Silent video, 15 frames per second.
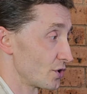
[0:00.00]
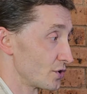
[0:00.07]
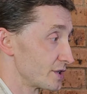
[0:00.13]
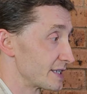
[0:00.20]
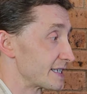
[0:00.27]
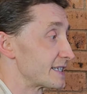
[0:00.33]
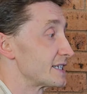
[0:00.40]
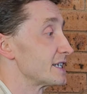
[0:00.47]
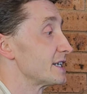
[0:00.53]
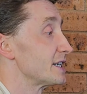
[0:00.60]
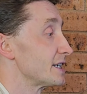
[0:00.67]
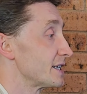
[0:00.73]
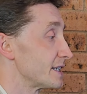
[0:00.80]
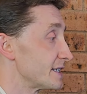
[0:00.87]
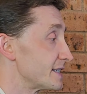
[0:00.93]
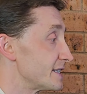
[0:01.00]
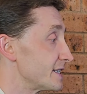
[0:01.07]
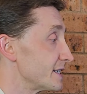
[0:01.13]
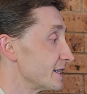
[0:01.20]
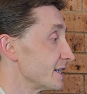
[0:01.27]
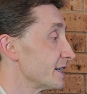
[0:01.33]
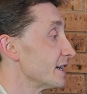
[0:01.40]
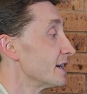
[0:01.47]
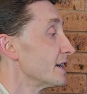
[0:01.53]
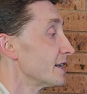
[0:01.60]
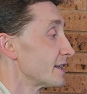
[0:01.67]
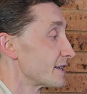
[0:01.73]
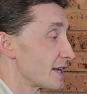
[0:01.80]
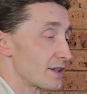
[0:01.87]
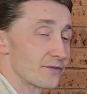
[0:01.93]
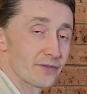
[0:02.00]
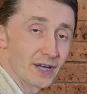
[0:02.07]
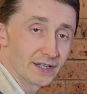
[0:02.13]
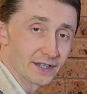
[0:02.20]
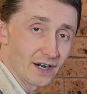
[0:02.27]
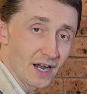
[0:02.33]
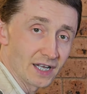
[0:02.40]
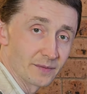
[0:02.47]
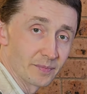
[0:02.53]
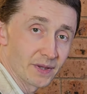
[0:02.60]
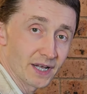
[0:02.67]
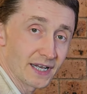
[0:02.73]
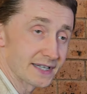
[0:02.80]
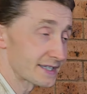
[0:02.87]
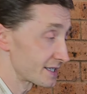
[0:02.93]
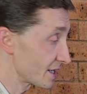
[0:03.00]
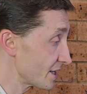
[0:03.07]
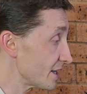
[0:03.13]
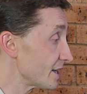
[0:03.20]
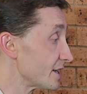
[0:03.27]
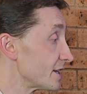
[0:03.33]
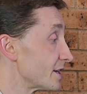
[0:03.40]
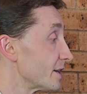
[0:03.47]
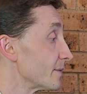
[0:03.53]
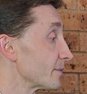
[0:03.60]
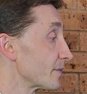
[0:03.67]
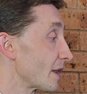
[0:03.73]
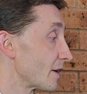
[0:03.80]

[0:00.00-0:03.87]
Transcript: notes, C, G. Then when right plays E,